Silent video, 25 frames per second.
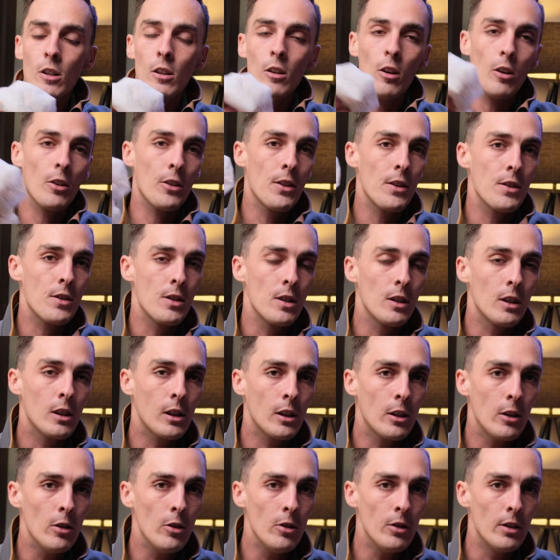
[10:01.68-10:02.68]
cloth is
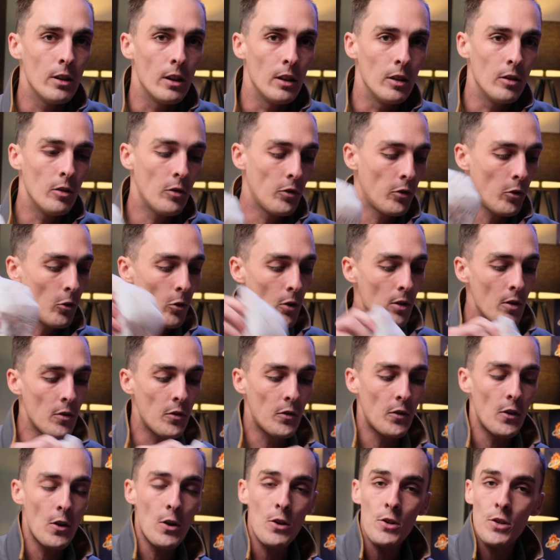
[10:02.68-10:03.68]
included for the
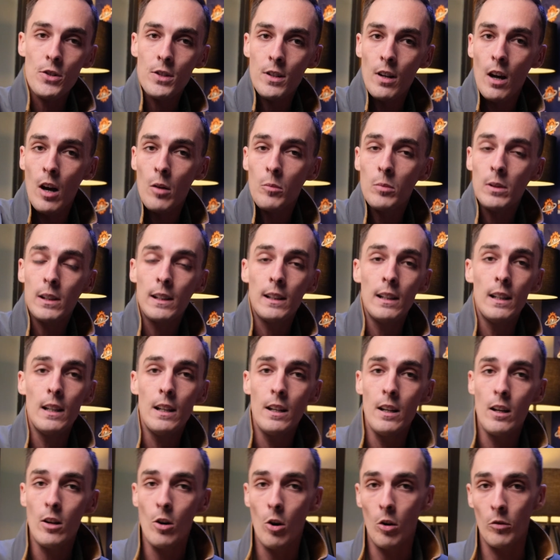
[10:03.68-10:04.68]
first time
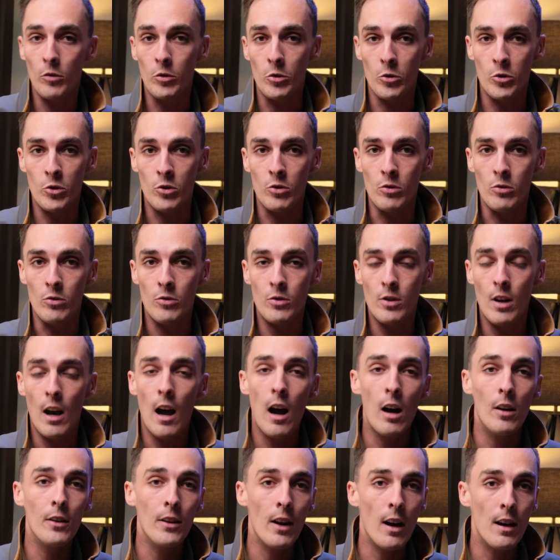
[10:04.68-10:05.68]
cleaning of your shoes.
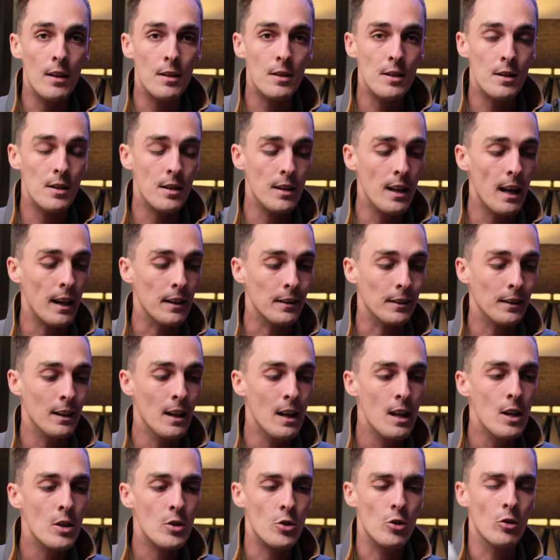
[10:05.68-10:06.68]
How nice is that?
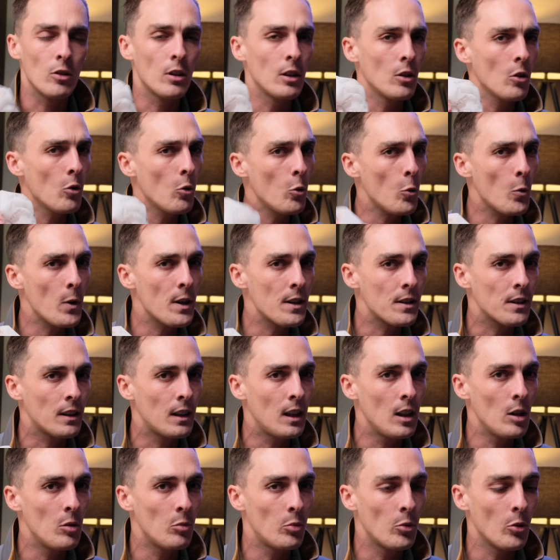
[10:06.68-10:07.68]
So you can always
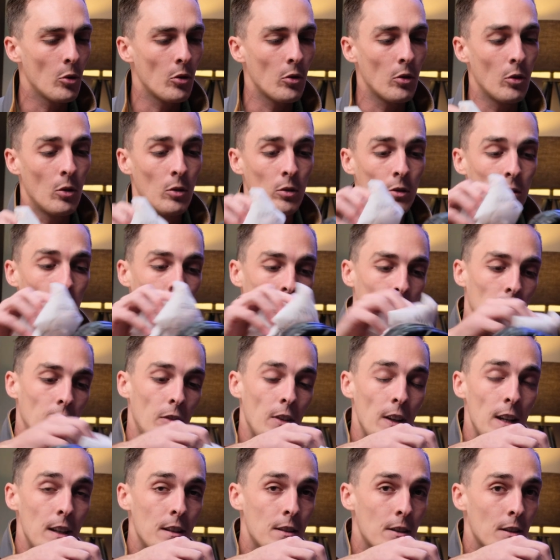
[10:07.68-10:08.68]
keep your
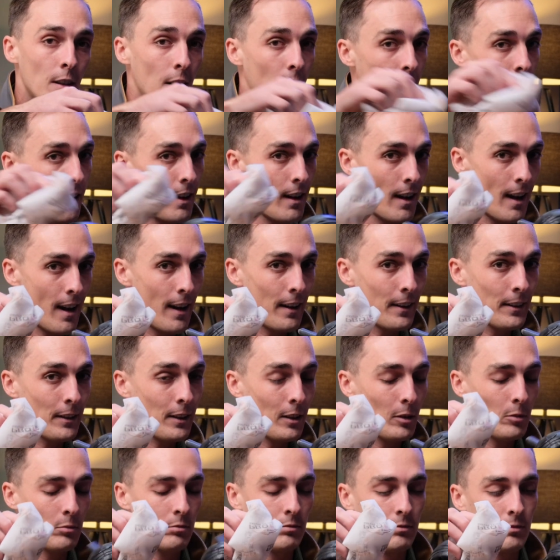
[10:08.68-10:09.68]
feet
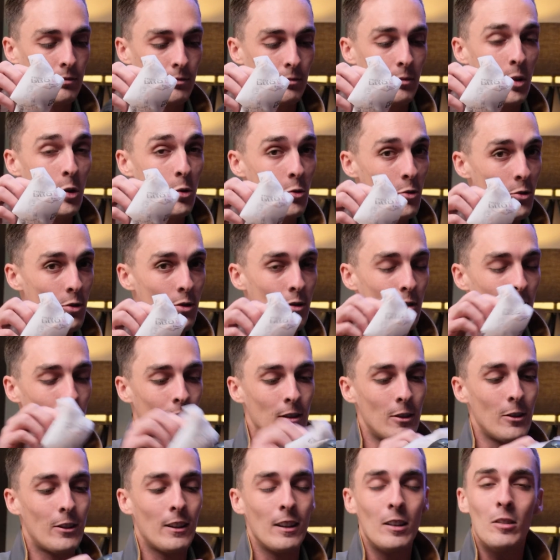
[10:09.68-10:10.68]
and boots
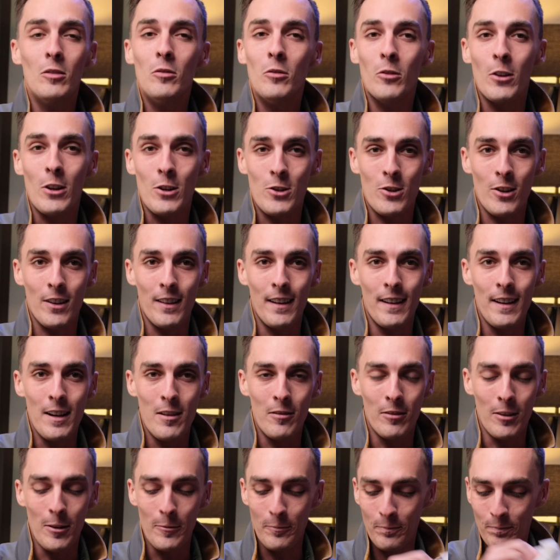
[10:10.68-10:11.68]
looking fresher than
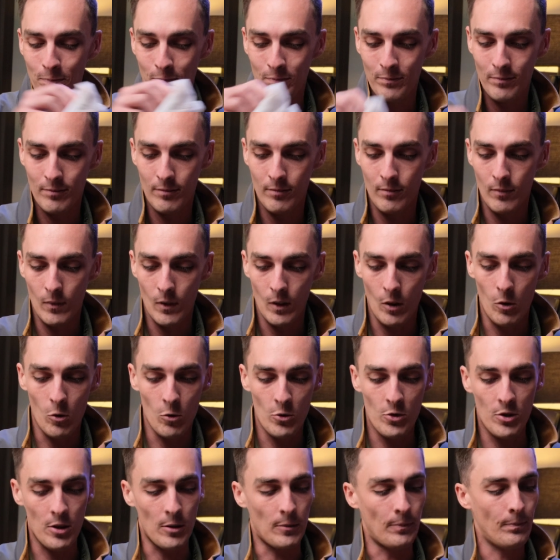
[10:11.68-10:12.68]
ever.
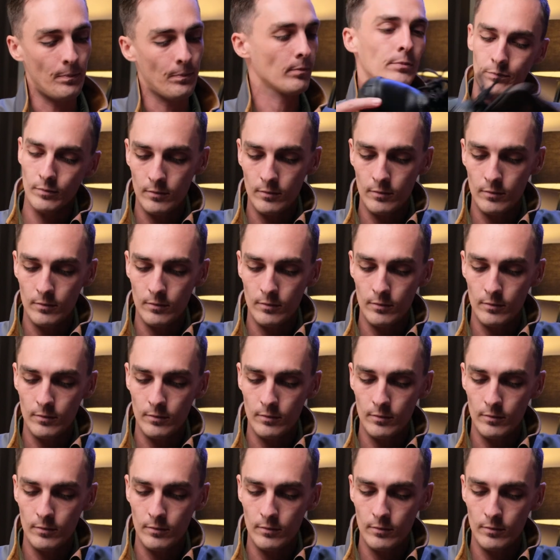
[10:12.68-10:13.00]
Awesome.